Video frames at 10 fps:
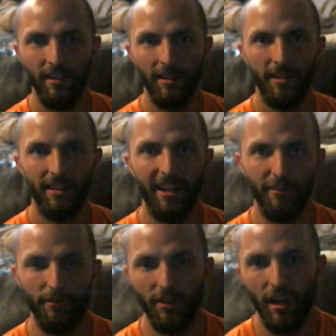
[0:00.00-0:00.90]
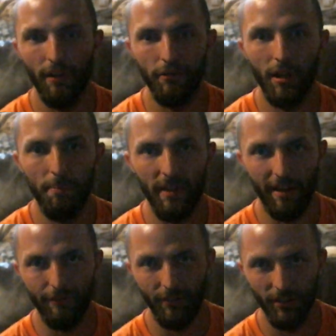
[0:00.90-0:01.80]
kind of cover up that
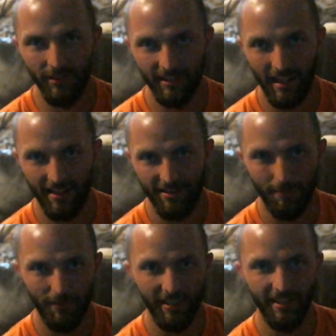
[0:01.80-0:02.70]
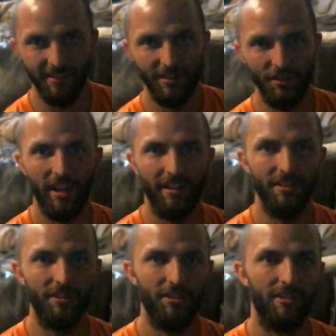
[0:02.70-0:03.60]
feeling that something needs to change.